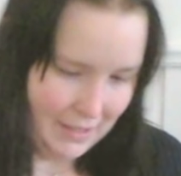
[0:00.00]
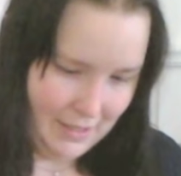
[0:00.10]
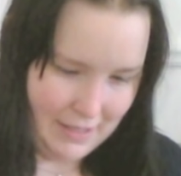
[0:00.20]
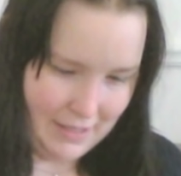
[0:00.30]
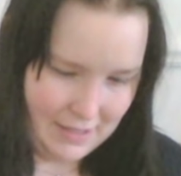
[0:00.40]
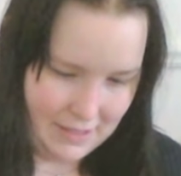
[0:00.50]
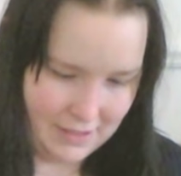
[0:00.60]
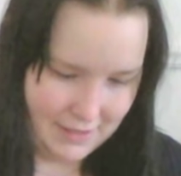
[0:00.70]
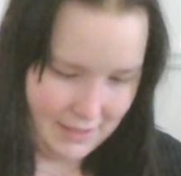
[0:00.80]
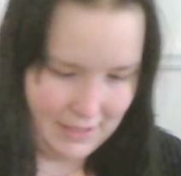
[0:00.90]

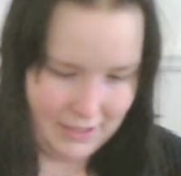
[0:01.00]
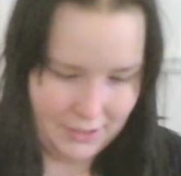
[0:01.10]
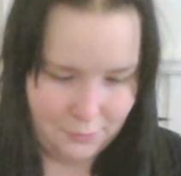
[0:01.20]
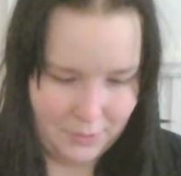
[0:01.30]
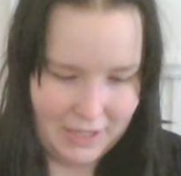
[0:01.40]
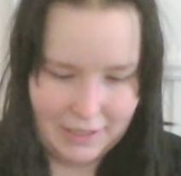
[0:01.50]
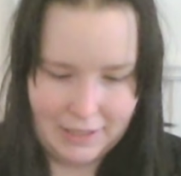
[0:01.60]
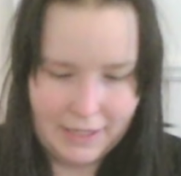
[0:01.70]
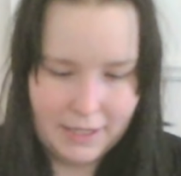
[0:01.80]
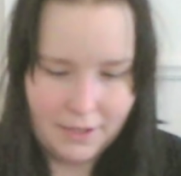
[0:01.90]
And I really
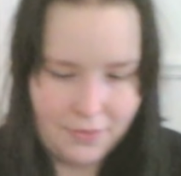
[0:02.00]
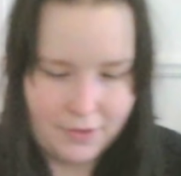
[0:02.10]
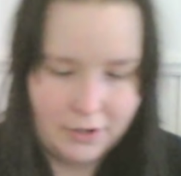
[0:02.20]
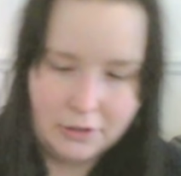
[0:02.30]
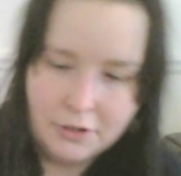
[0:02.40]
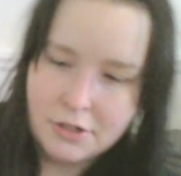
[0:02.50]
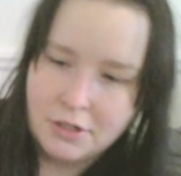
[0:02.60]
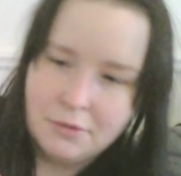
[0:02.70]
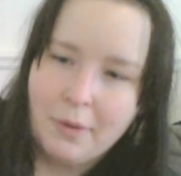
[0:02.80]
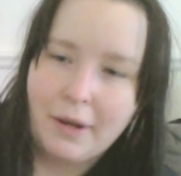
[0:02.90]
like the colors
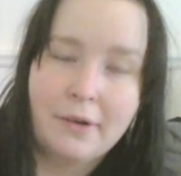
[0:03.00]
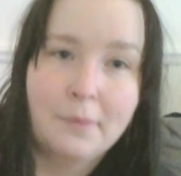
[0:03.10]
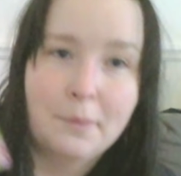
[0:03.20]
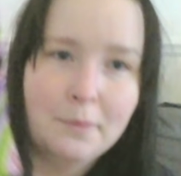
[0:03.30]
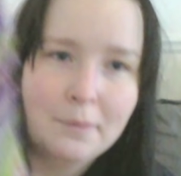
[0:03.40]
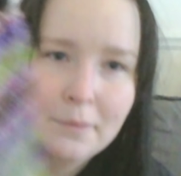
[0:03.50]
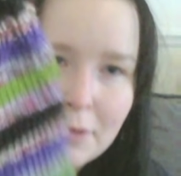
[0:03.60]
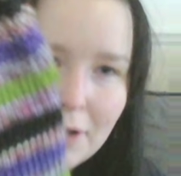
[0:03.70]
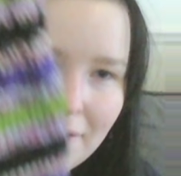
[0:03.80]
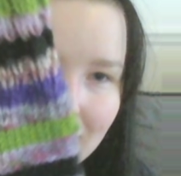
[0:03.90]
where you have